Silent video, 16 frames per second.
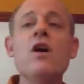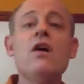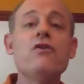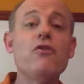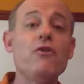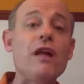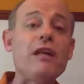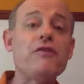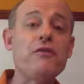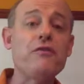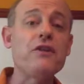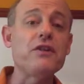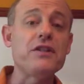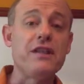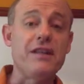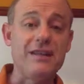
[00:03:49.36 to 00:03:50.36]
So that's the
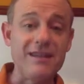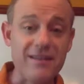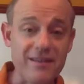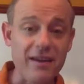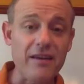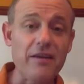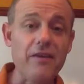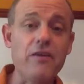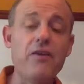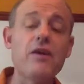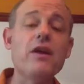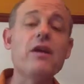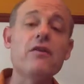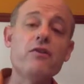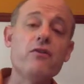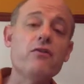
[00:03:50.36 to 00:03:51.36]
first thing. The second
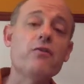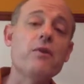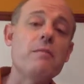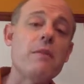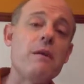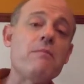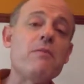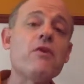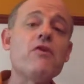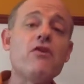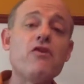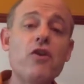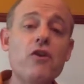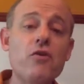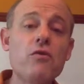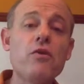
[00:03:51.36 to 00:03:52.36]
thing is to remember that
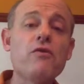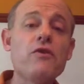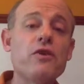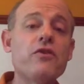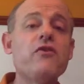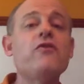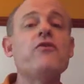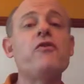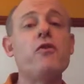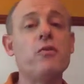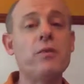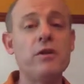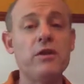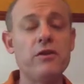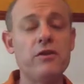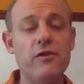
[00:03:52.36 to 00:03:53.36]
the universe is
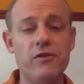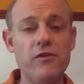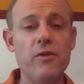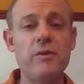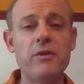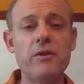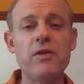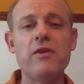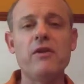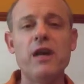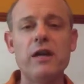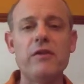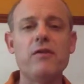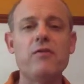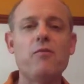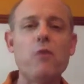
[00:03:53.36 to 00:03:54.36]
normally distributed. That
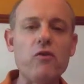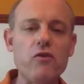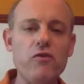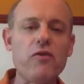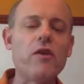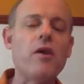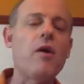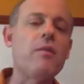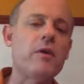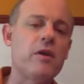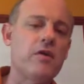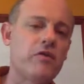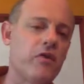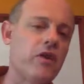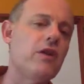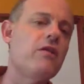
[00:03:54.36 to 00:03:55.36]
is, most phenomena
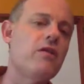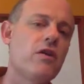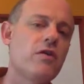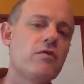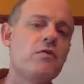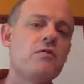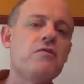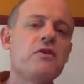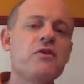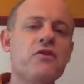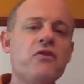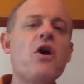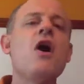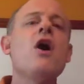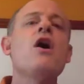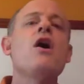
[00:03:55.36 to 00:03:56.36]
in the universe,
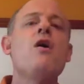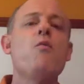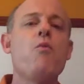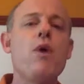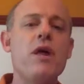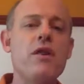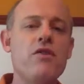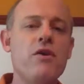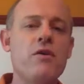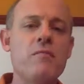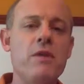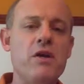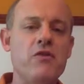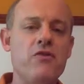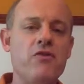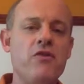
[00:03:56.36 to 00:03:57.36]
when they're
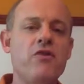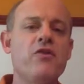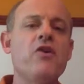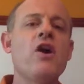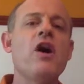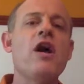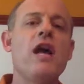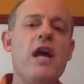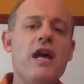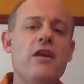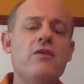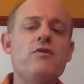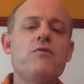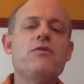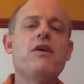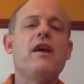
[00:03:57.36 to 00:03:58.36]
measured and
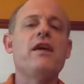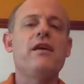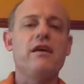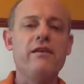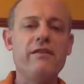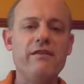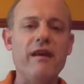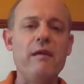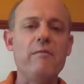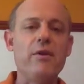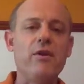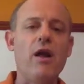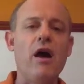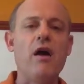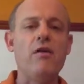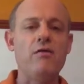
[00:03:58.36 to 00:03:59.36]
you take a
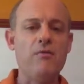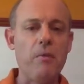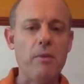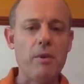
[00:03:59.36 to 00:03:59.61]
sample out of a